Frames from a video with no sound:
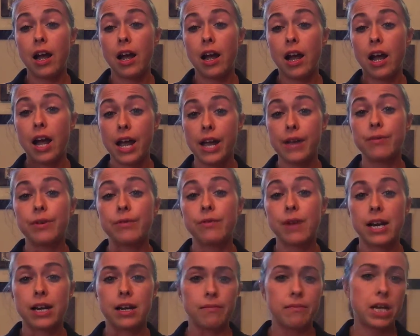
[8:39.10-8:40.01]
I would
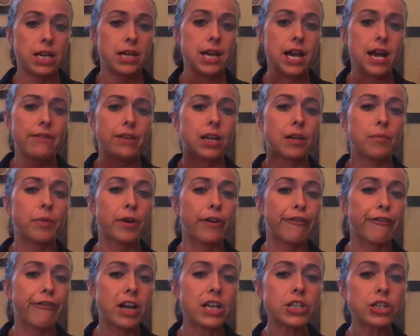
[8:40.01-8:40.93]
recommend having a
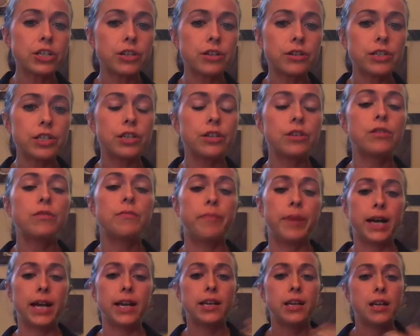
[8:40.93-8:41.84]
professional do,
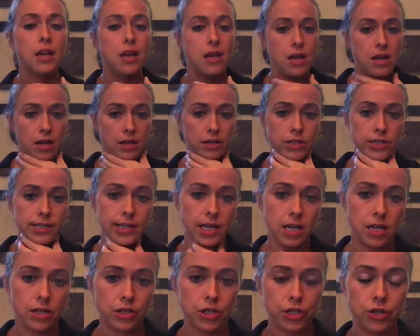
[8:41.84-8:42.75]
but I'll just
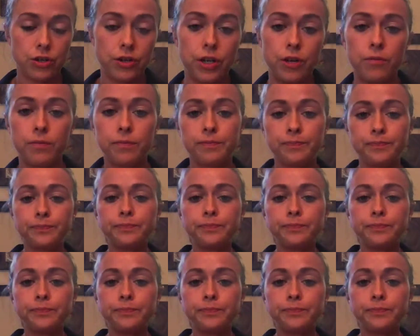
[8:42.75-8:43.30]
kind of show you.